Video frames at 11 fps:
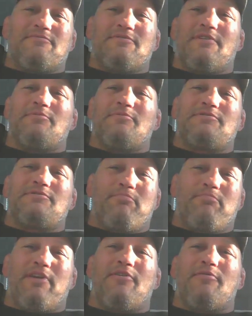almost
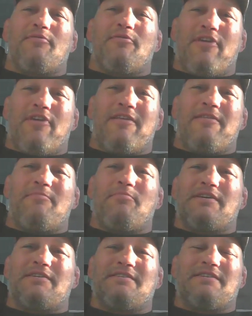better then,
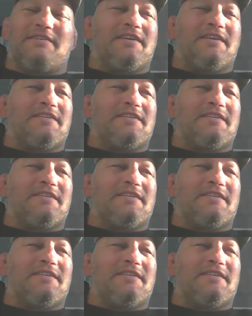because